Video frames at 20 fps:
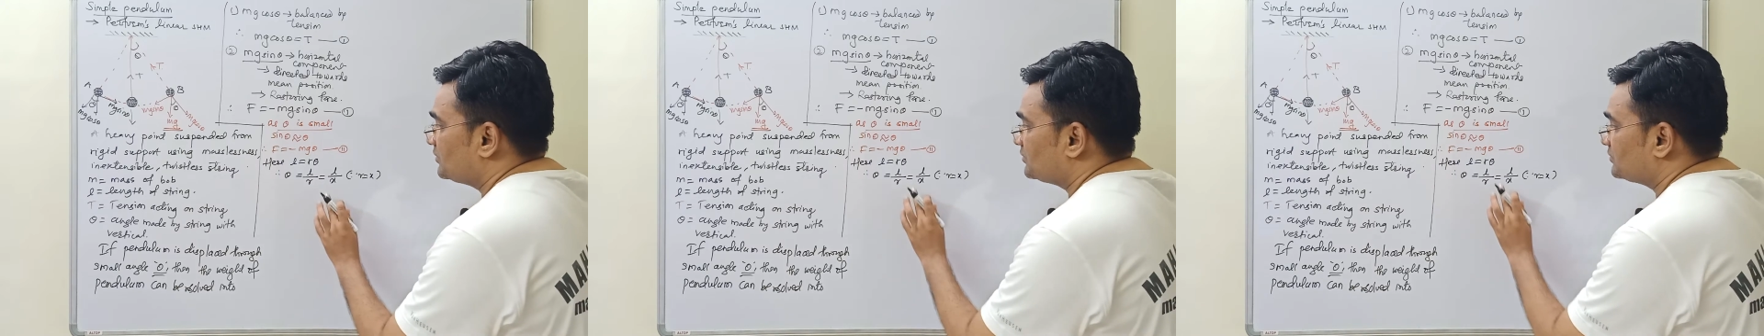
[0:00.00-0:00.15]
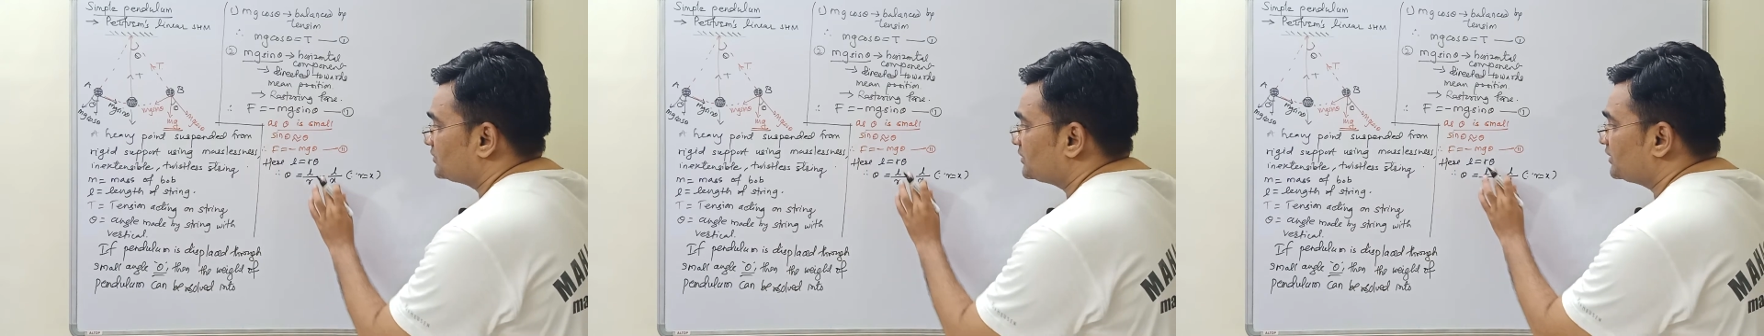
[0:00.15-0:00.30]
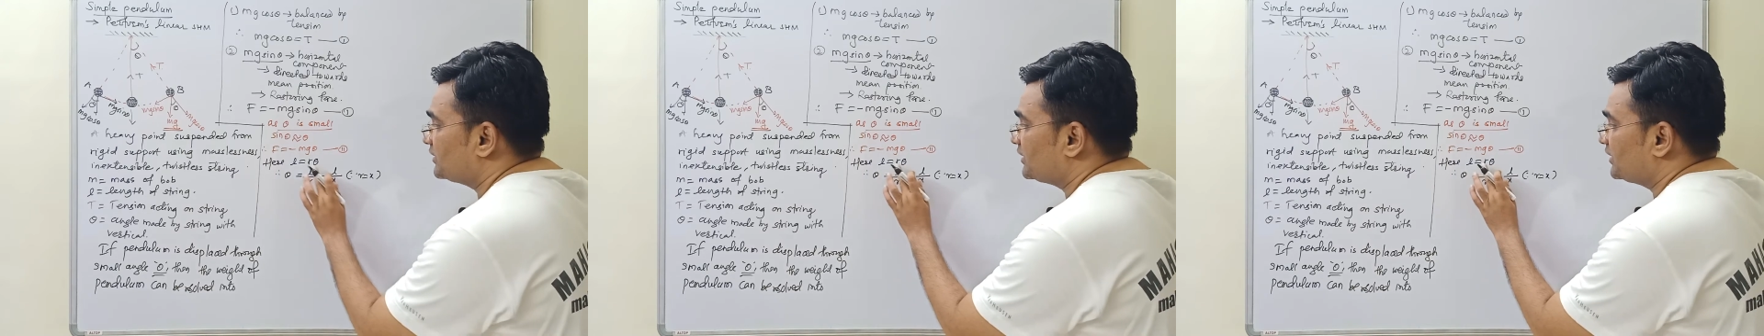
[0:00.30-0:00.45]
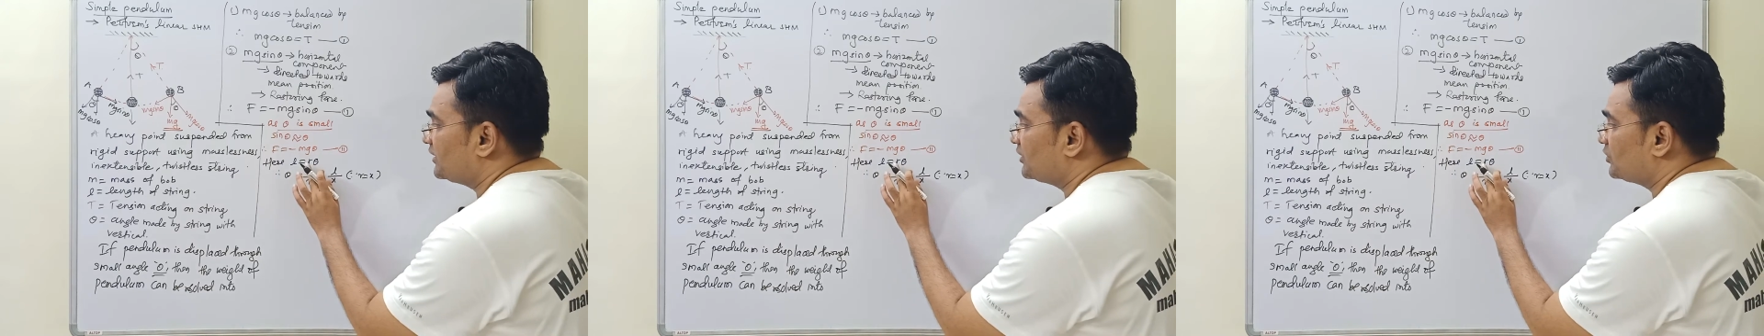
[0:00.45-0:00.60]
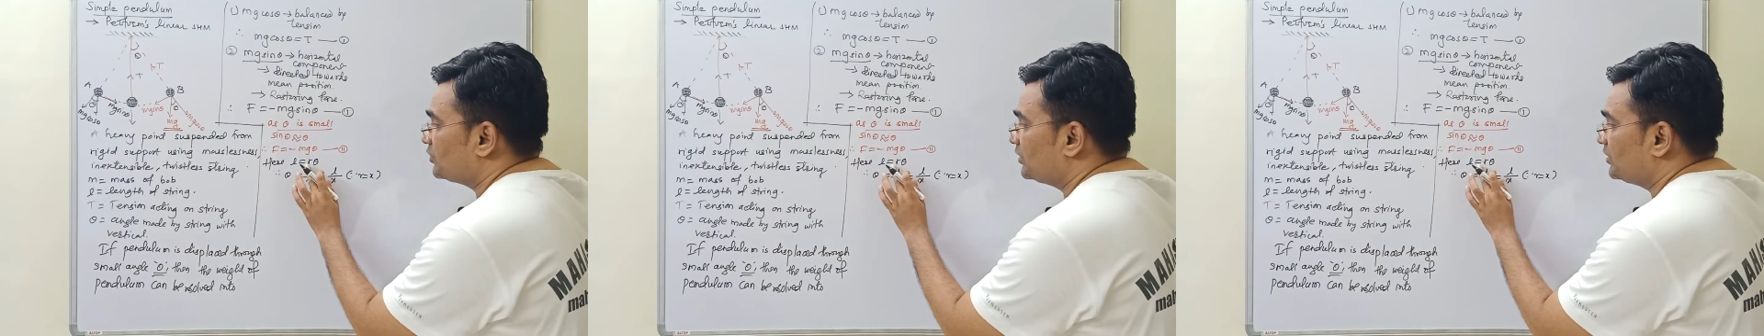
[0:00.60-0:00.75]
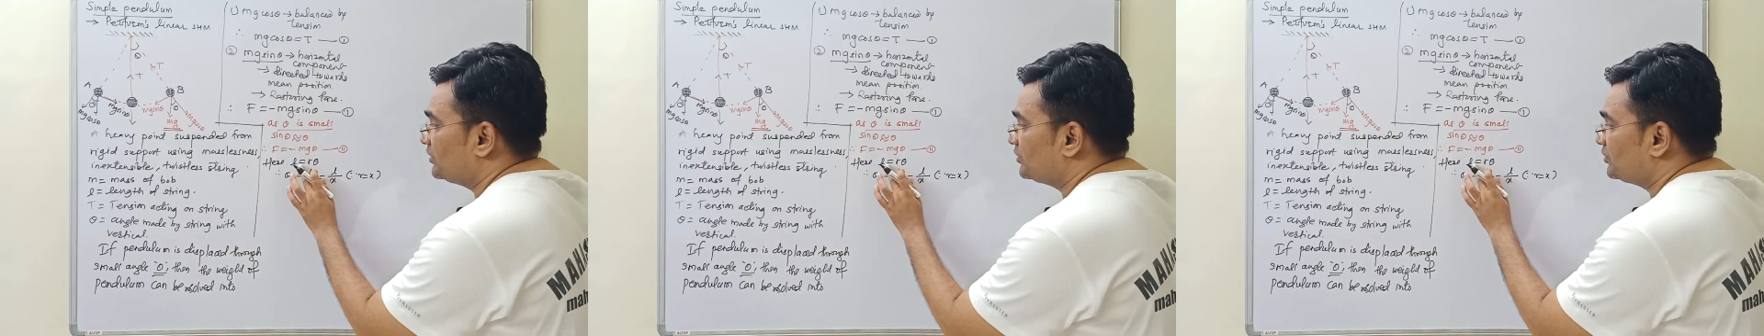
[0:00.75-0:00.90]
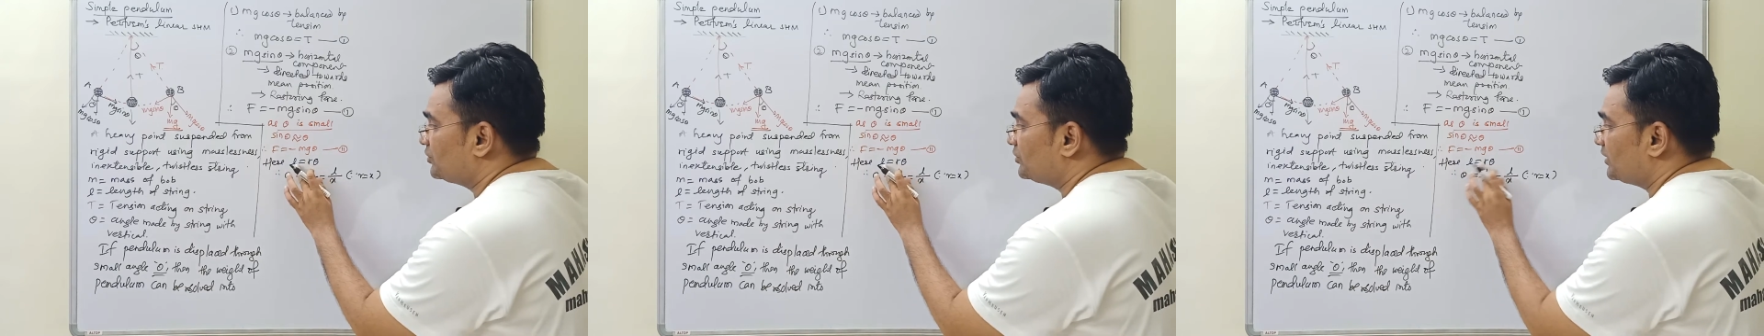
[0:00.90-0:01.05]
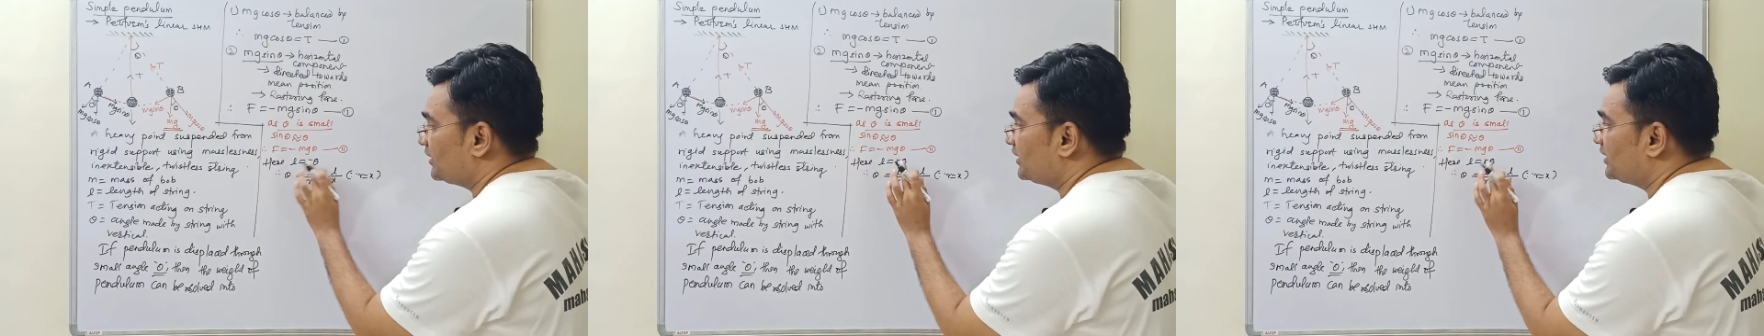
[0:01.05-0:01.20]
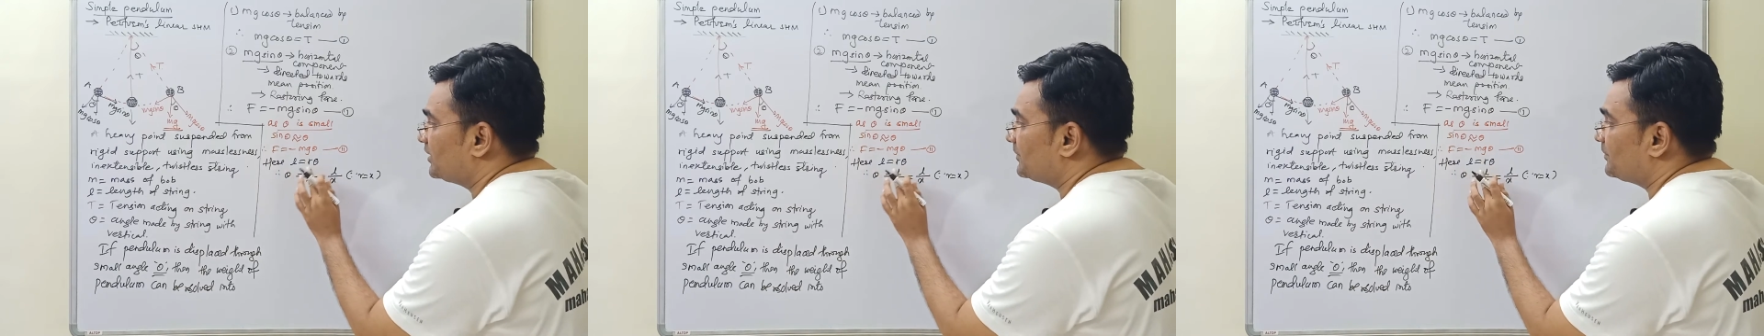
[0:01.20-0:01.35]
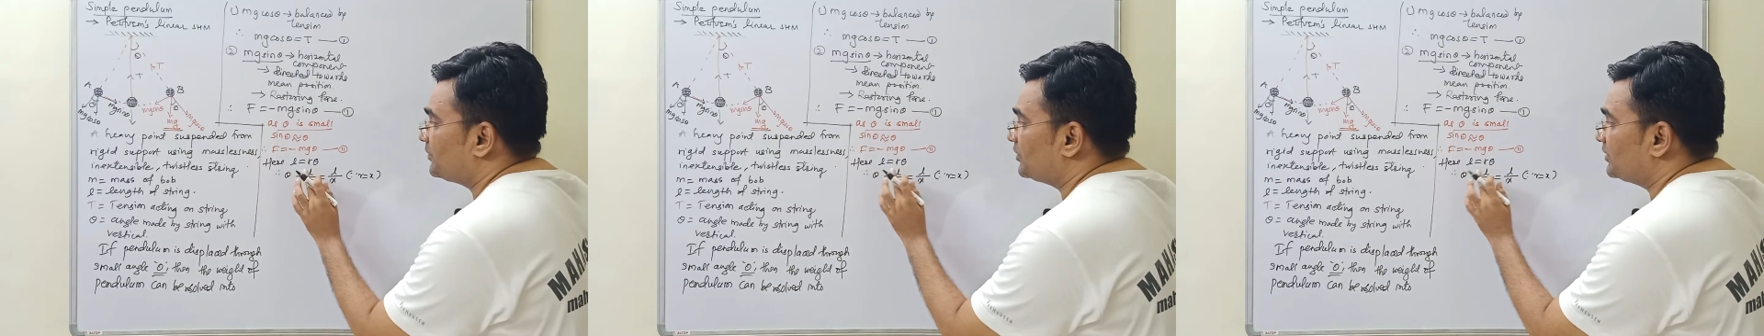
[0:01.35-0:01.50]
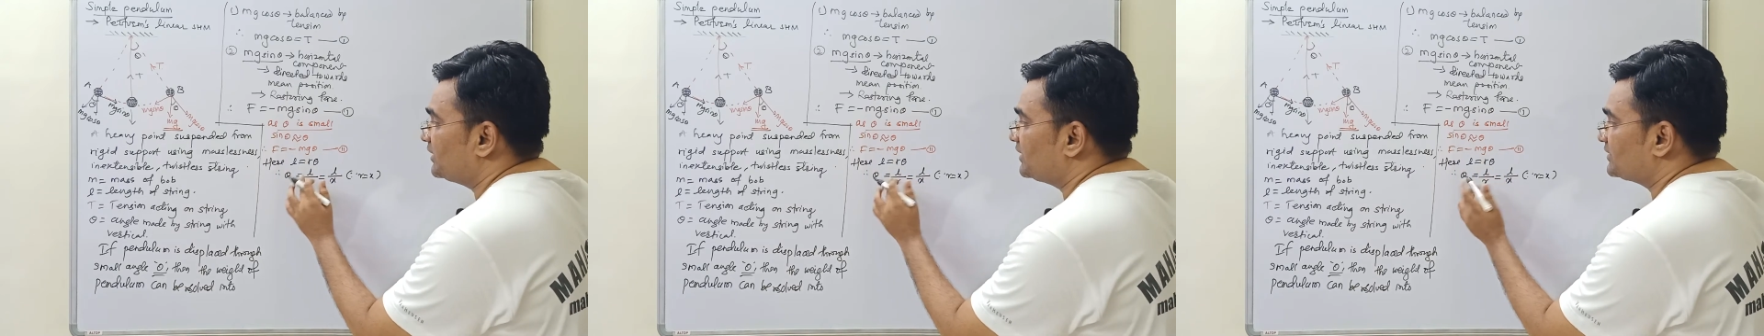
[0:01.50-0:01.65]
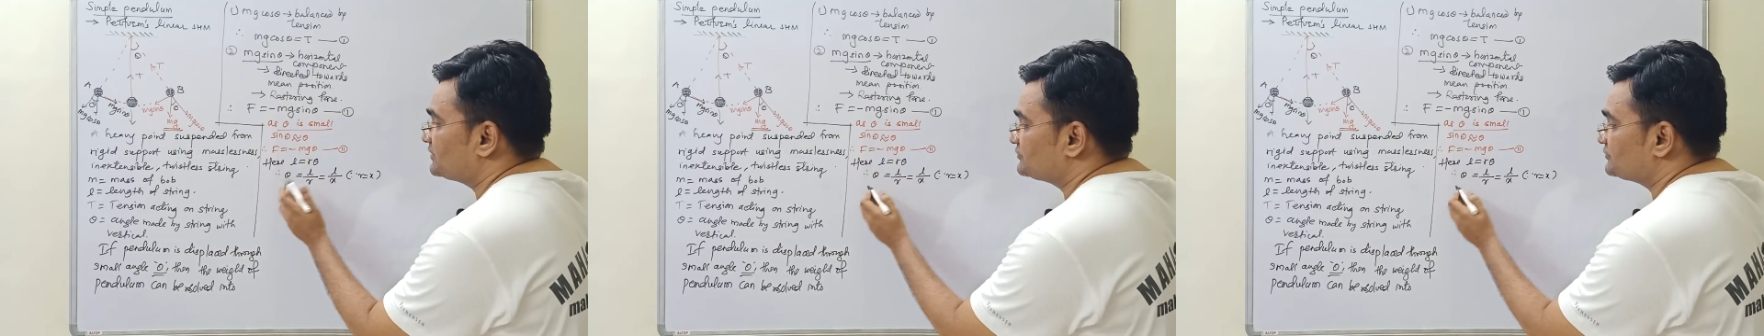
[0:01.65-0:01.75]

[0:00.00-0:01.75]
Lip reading: Theta equal to L upon x.